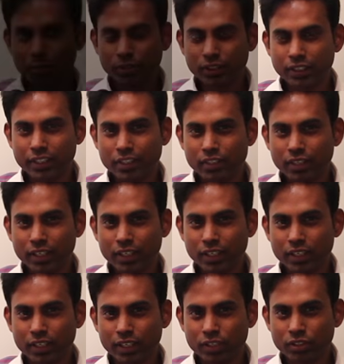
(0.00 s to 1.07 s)
I'm Sid
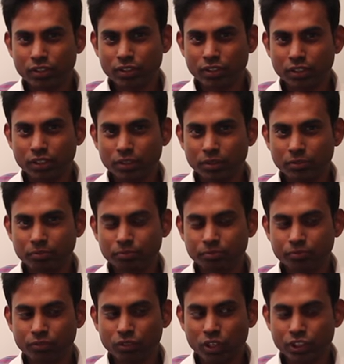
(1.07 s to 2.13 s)
and I did the
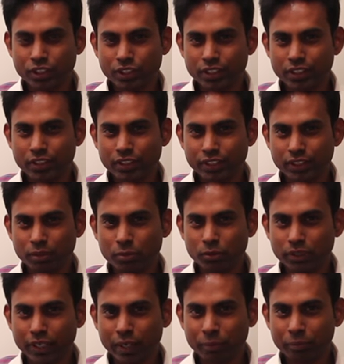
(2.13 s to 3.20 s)
Washington DC
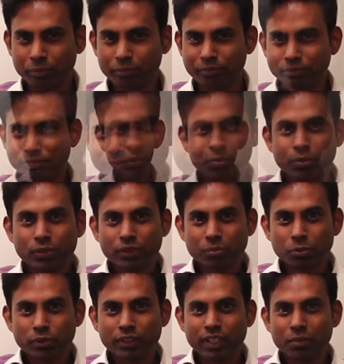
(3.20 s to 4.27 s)
boot camp.
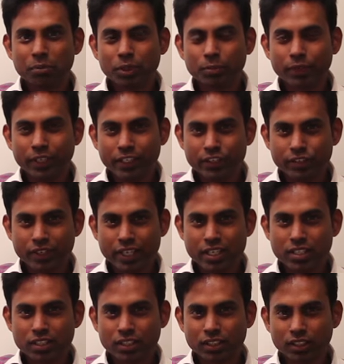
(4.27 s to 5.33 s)
Boot camp is pretty
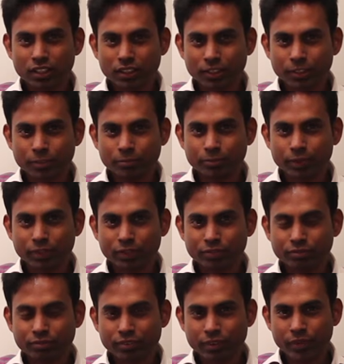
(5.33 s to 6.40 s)
intense, uh, you know,
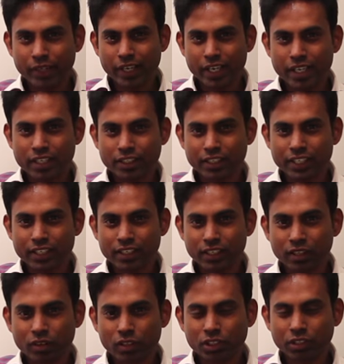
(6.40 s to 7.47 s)
three days and
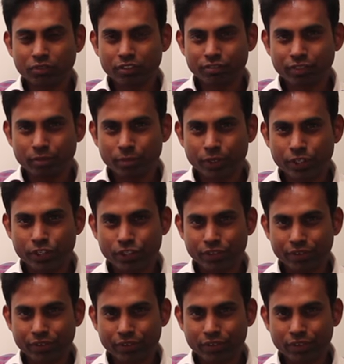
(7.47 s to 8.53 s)
uh, lots of
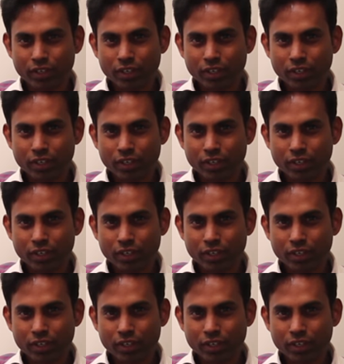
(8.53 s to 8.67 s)
information.